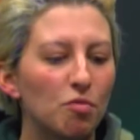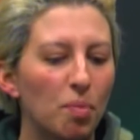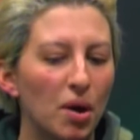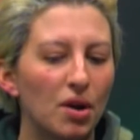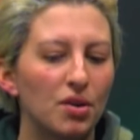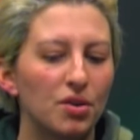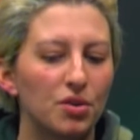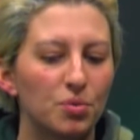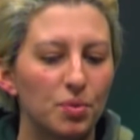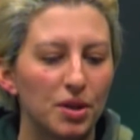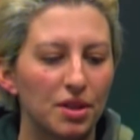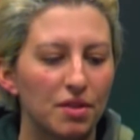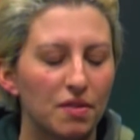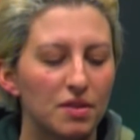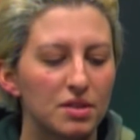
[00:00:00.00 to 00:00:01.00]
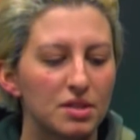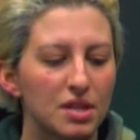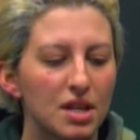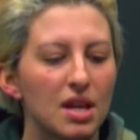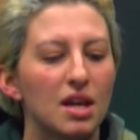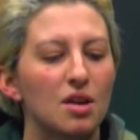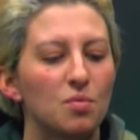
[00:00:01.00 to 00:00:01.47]
partnered with the
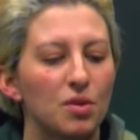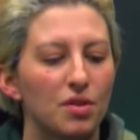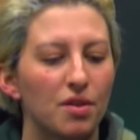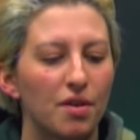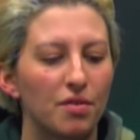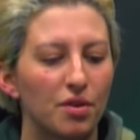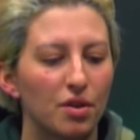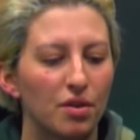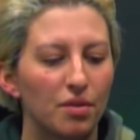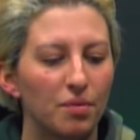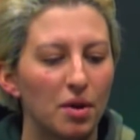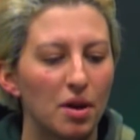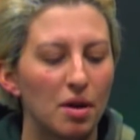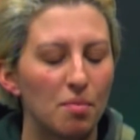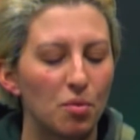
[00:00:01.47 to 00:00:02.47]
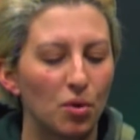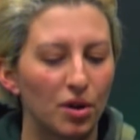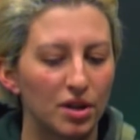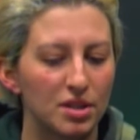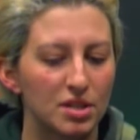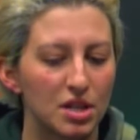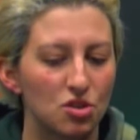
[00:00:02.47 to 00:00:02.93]
city and with other um,
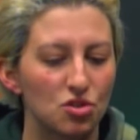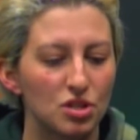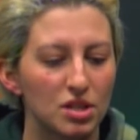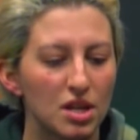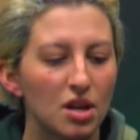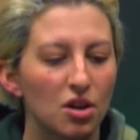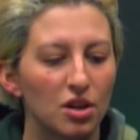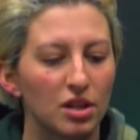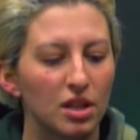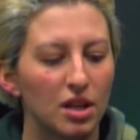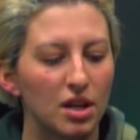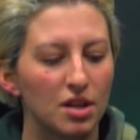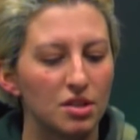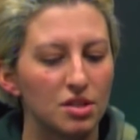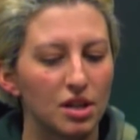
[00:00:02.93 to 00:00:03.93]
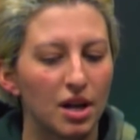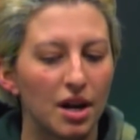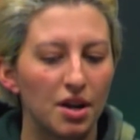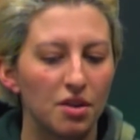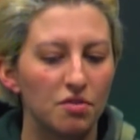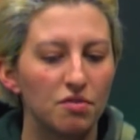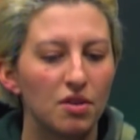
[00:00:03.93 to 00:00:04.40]
organizations here in Lynn to
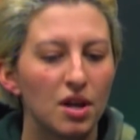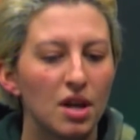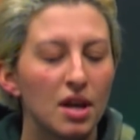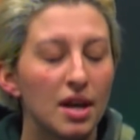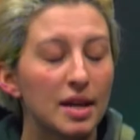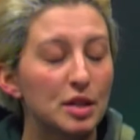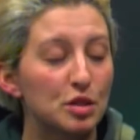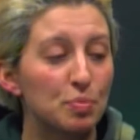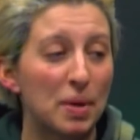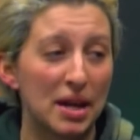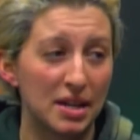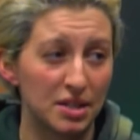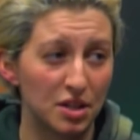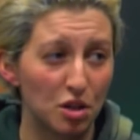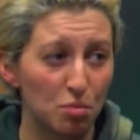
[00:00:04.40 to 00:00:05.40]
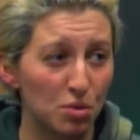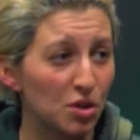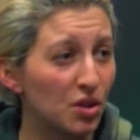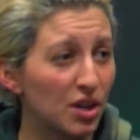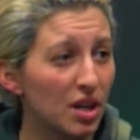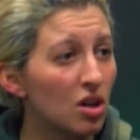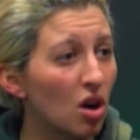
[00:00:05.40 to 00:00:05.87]
kind of expand
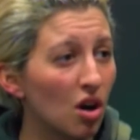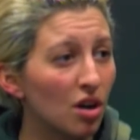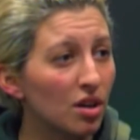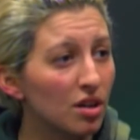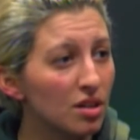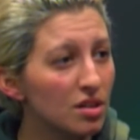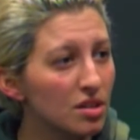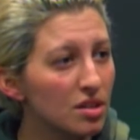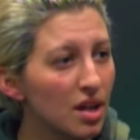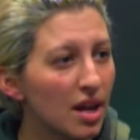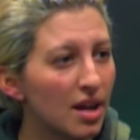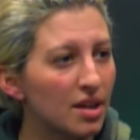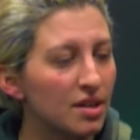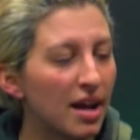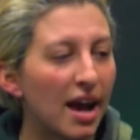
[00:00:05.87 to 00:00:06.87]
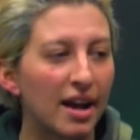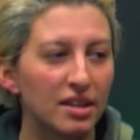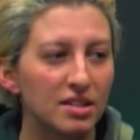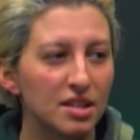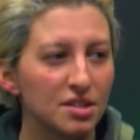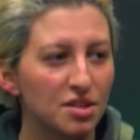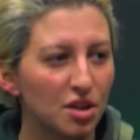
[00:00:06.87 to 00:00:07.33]
community gardens and
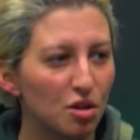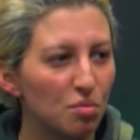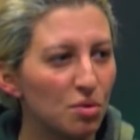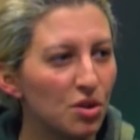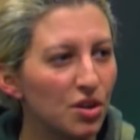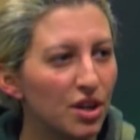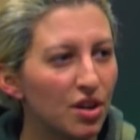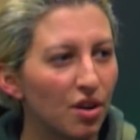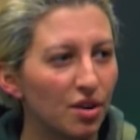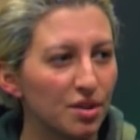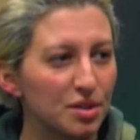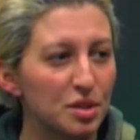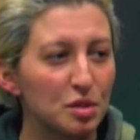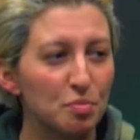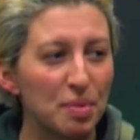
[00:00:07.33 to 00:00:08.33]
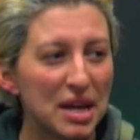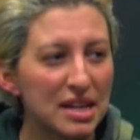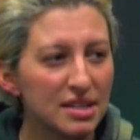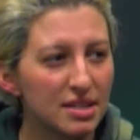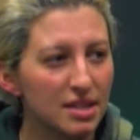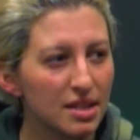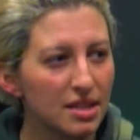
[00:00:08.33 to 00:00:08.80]
access to community garden
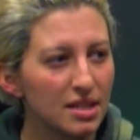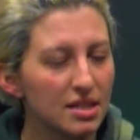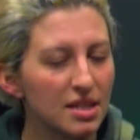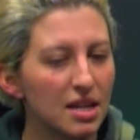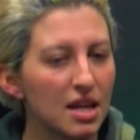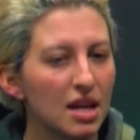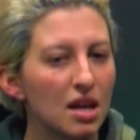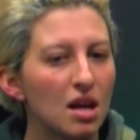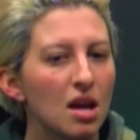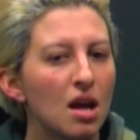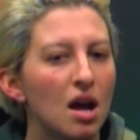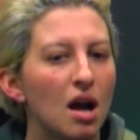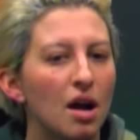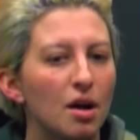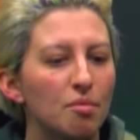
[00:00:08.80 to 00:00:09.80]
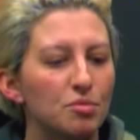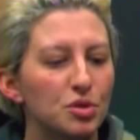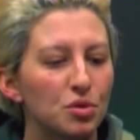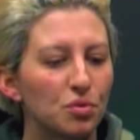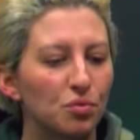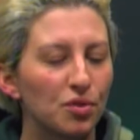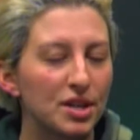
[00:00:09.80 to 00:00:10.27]
space in the city. Um,
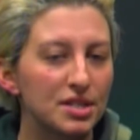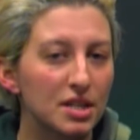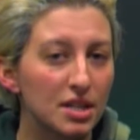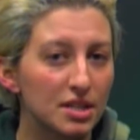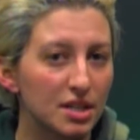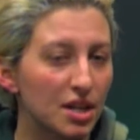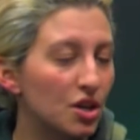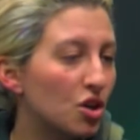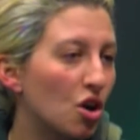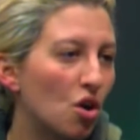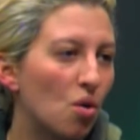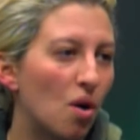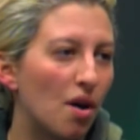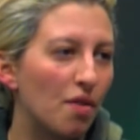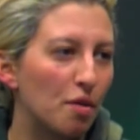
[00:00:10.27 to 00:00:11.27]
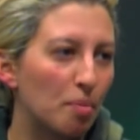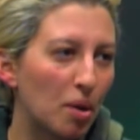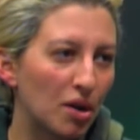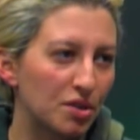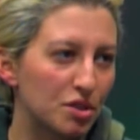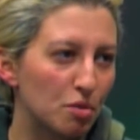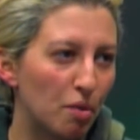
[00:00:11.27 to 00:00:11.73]
so residents can go on the
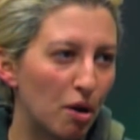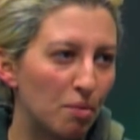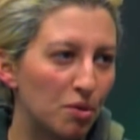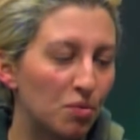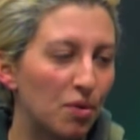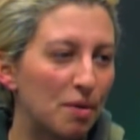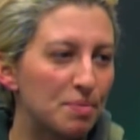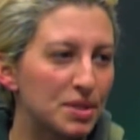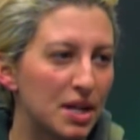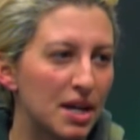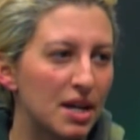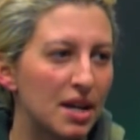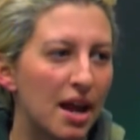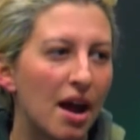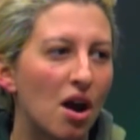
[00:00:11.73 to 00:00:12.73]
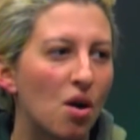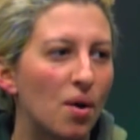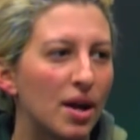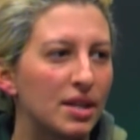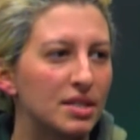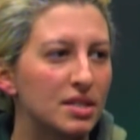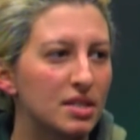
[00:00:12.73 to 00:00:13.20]
Parks Department website now
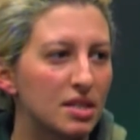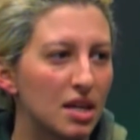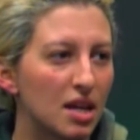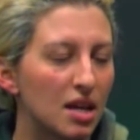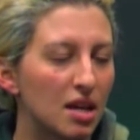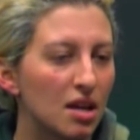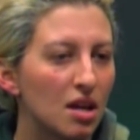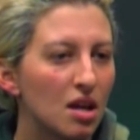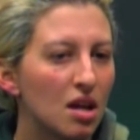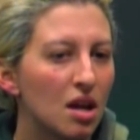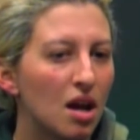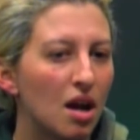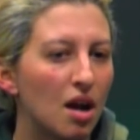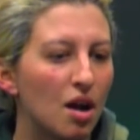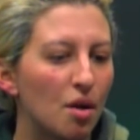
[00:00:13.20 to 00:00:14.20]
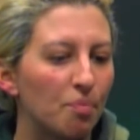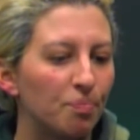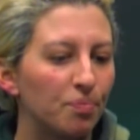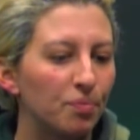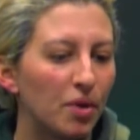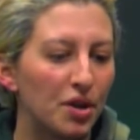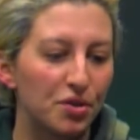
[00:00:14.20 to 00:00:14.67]
and see
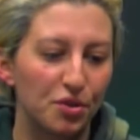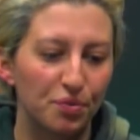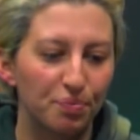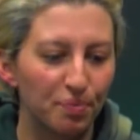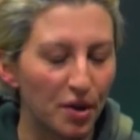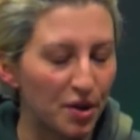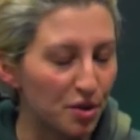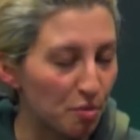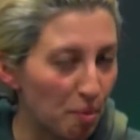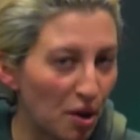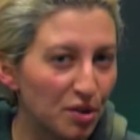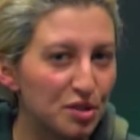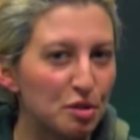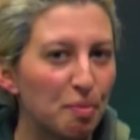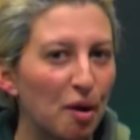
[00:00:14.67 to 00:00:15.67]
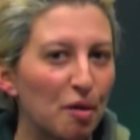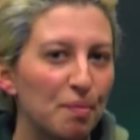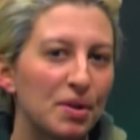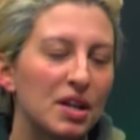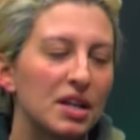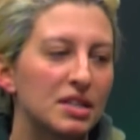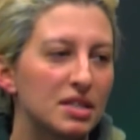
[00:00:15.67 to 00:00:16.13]
um, under under Parks
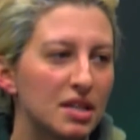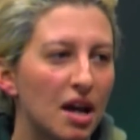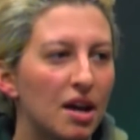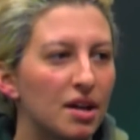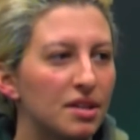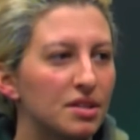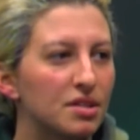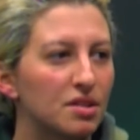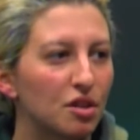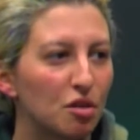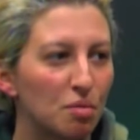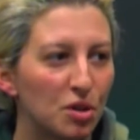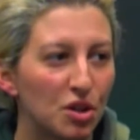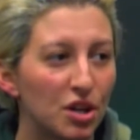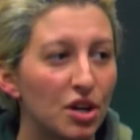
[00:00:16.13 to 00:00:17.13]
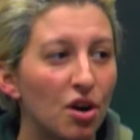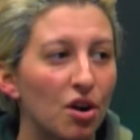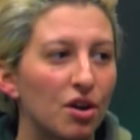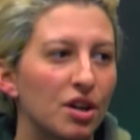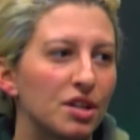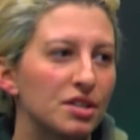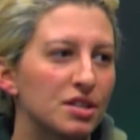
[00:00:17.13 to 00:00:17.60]
Department it says community
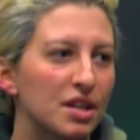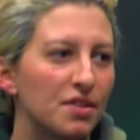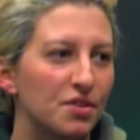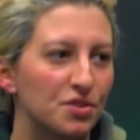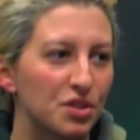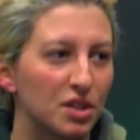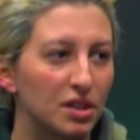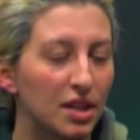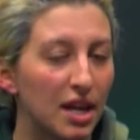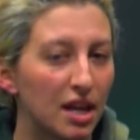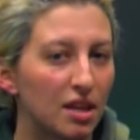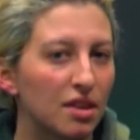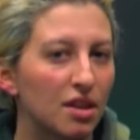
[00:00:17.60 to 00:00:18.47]
gardens, and there's a link